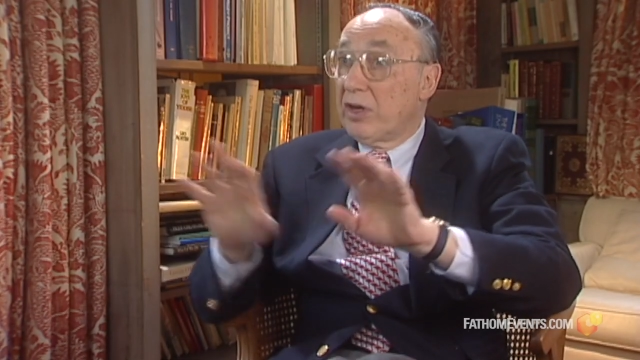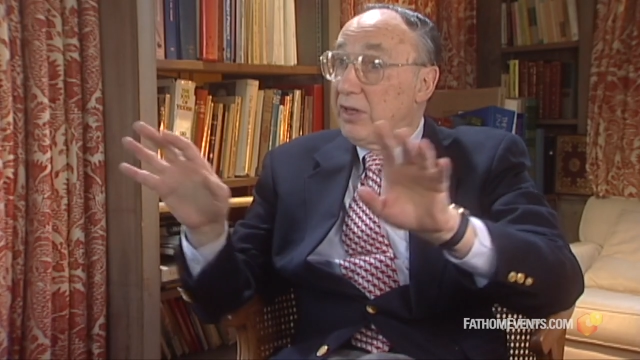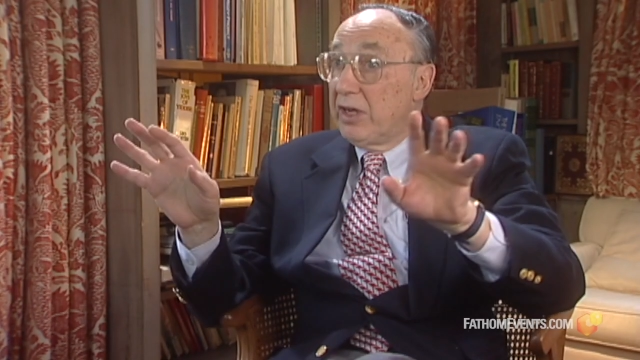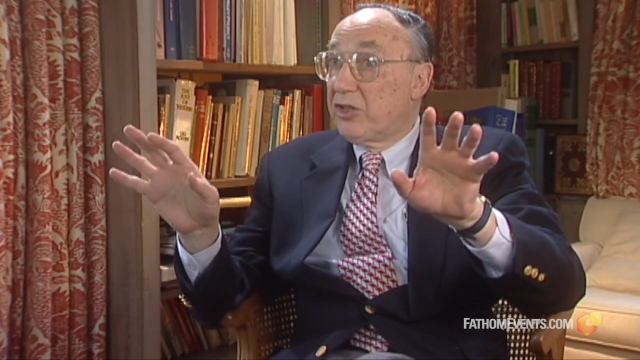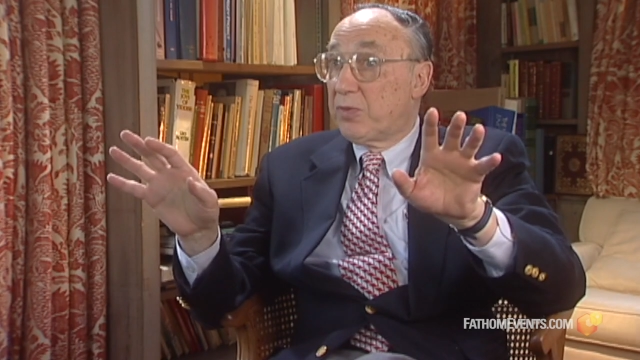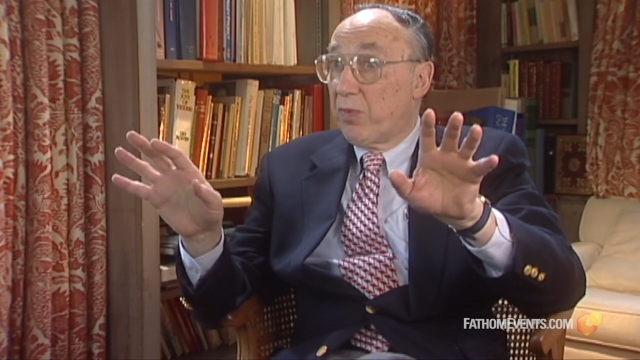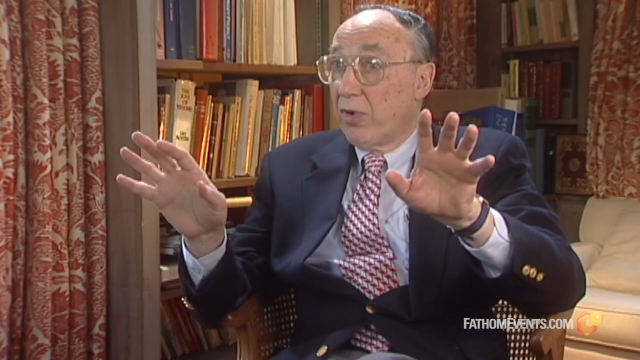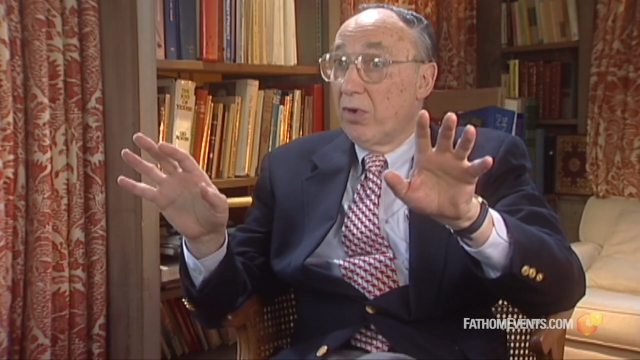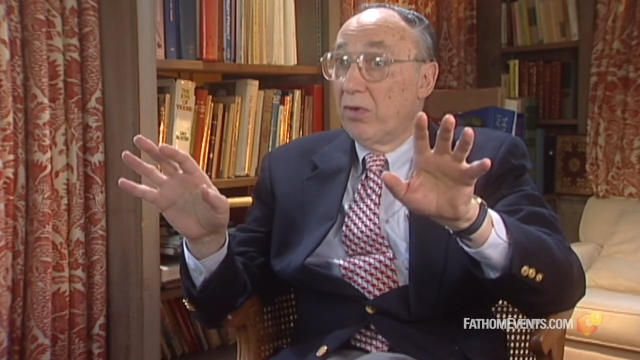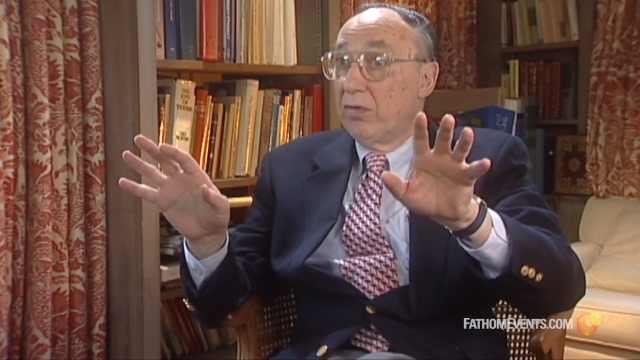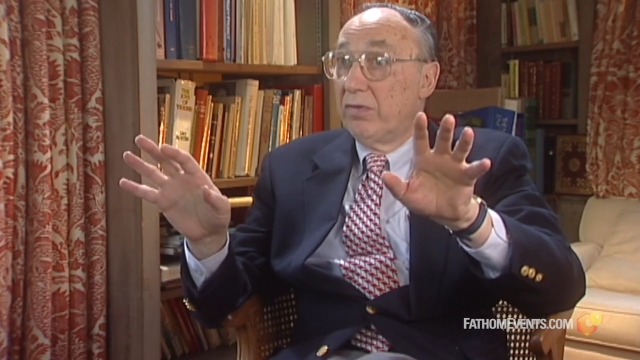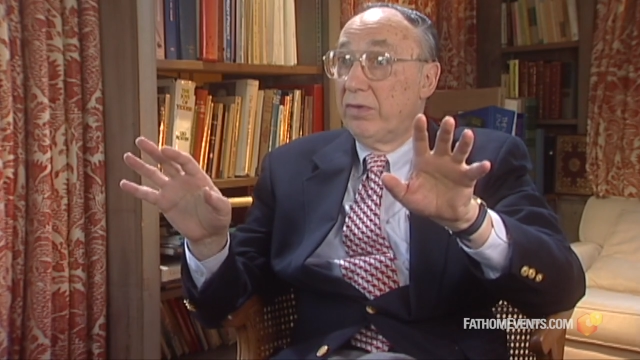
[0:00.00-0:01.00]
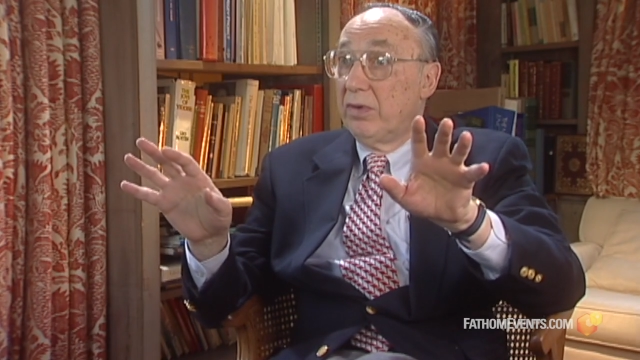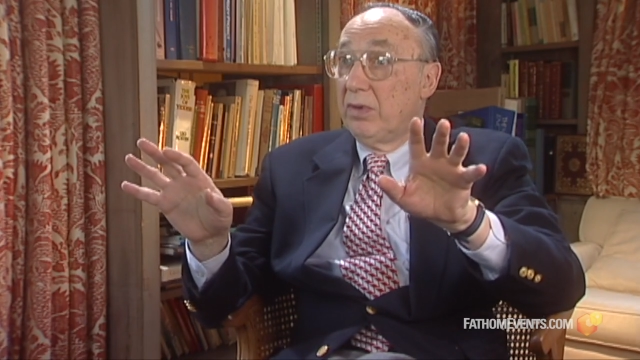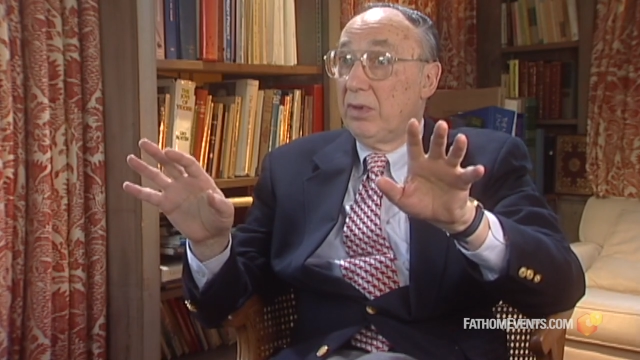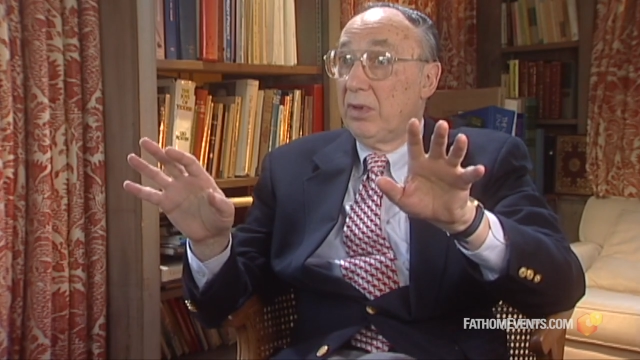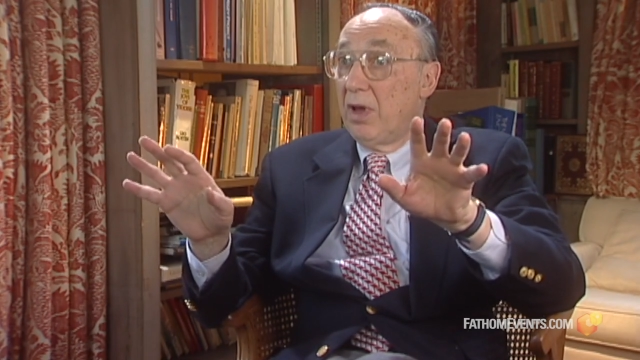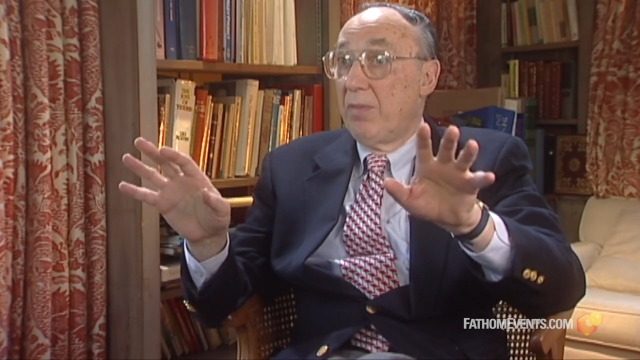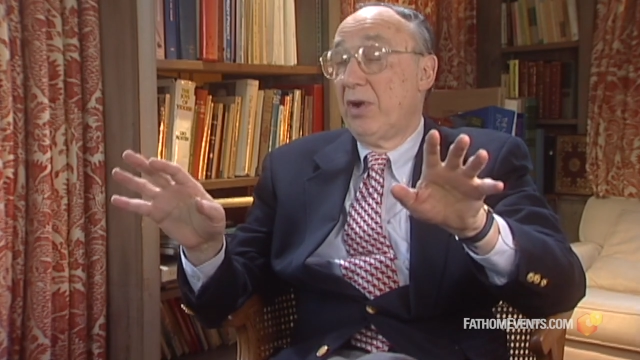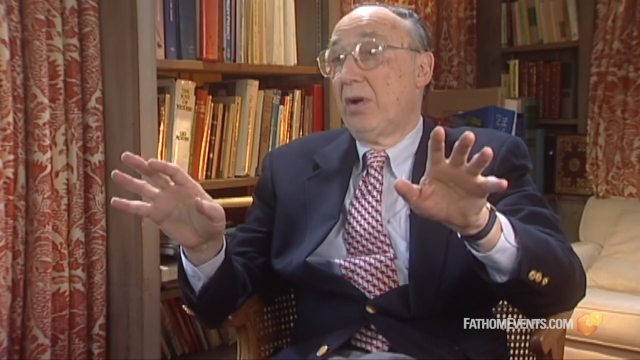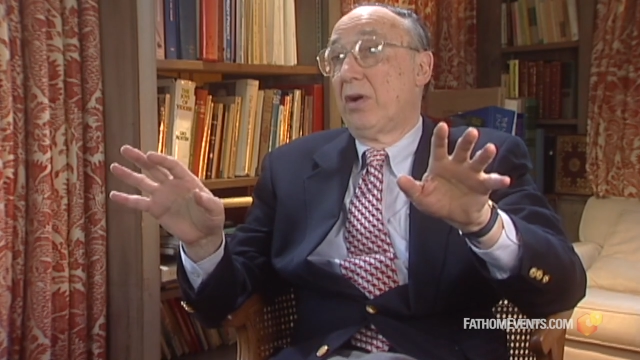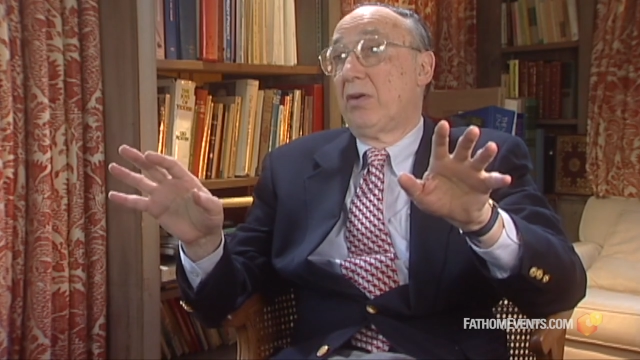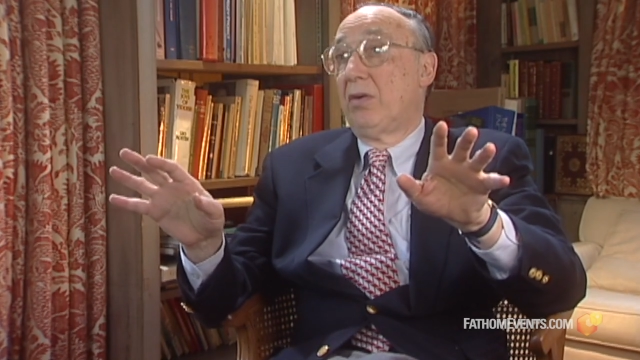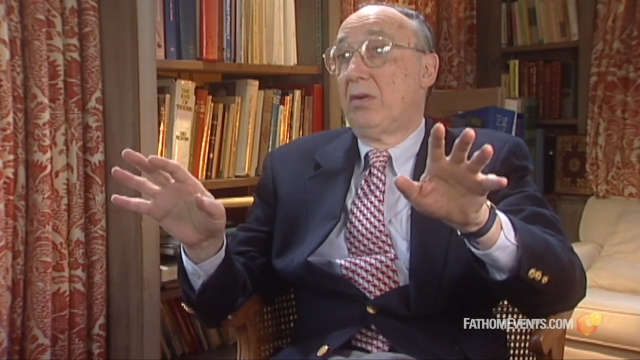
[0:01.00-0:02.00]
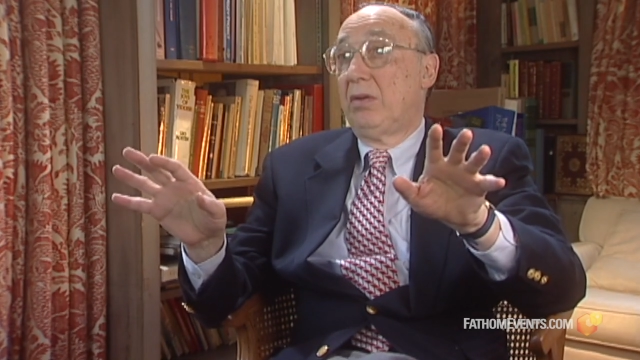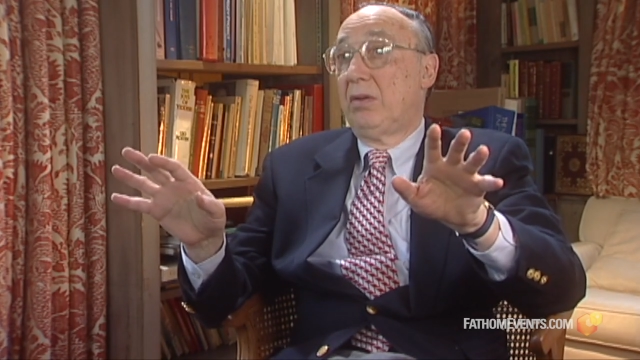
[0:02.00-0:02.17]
disprove a miracle.